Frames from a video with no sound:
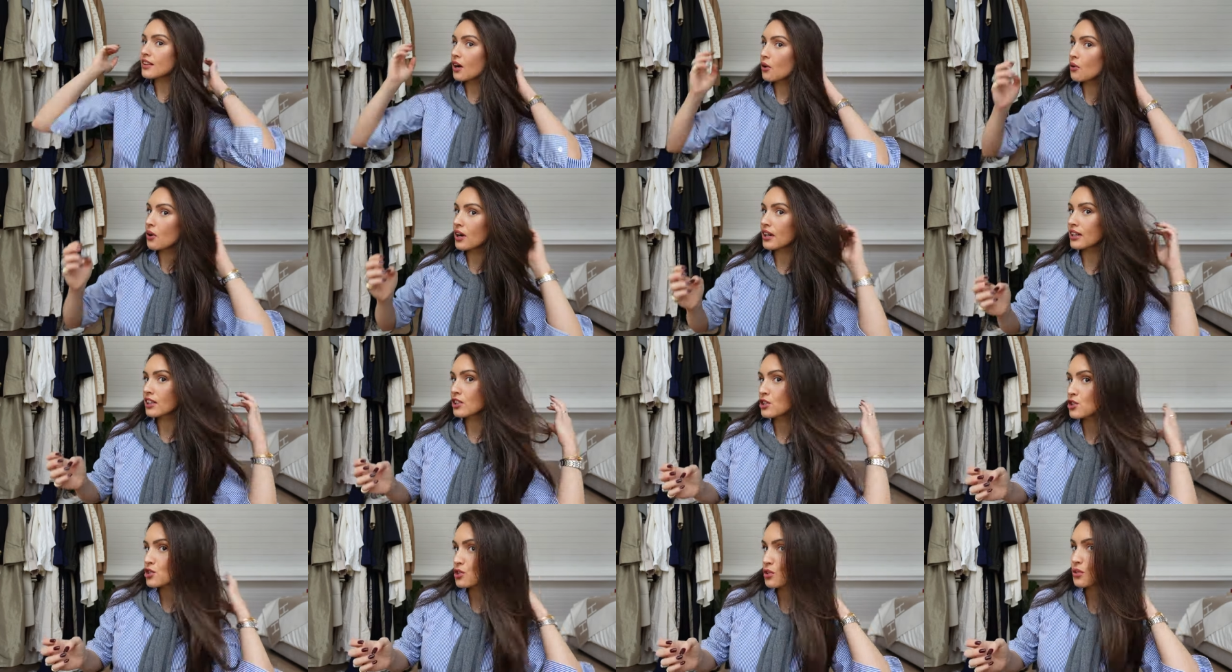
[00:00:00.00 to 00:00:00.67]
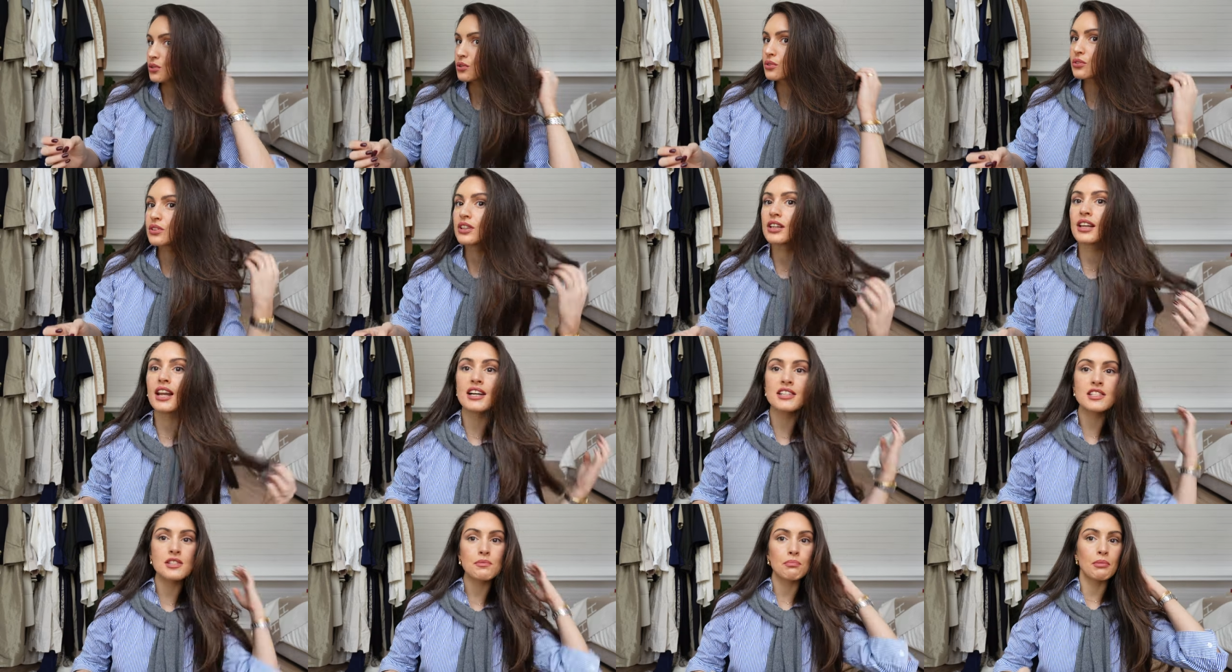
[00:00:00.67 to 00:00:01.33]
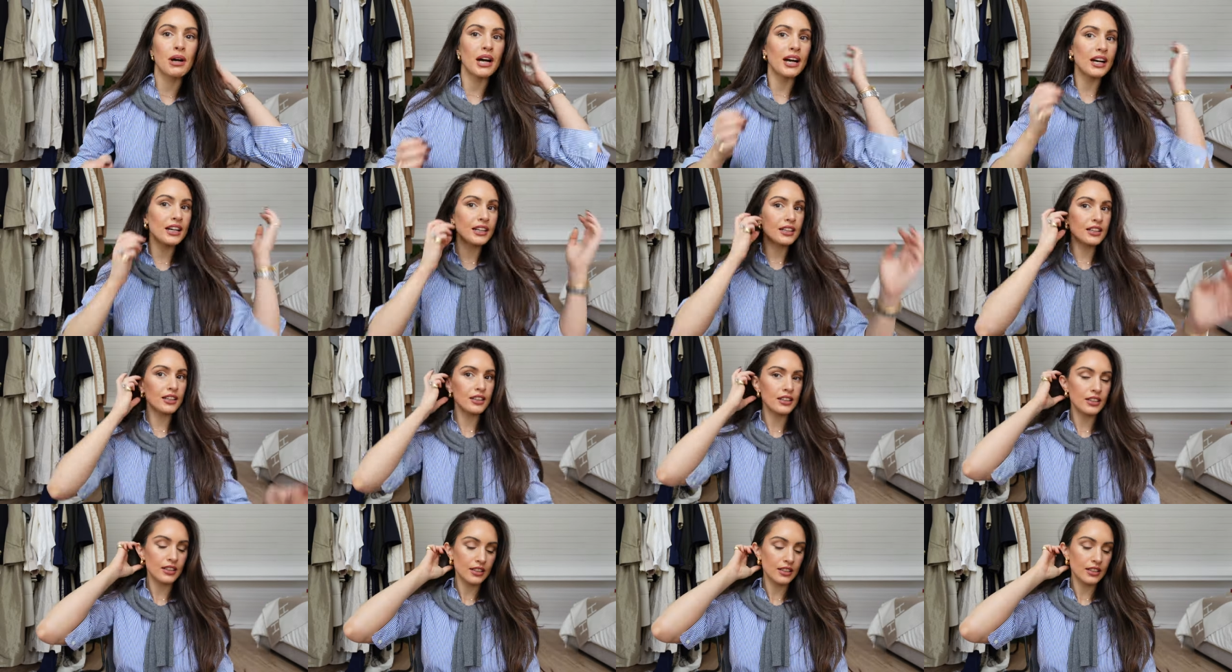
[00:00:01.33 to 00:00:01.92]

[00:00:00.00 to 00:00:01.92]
now I can show you the last bag.